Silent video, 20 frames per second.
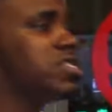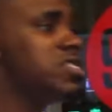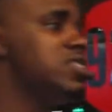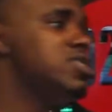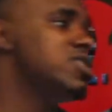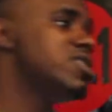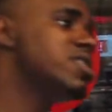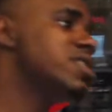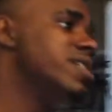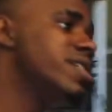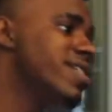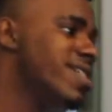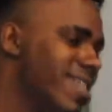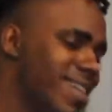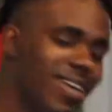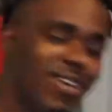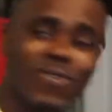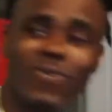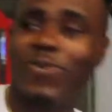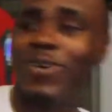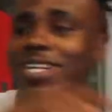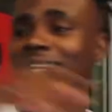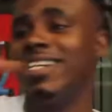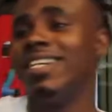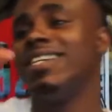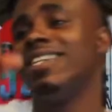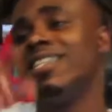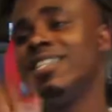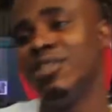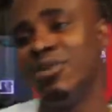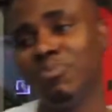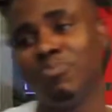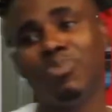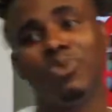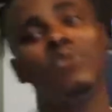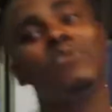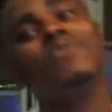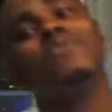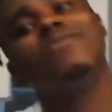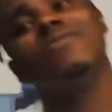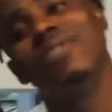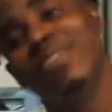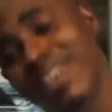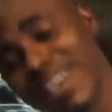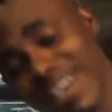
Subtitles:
the shit. When they hit the booth,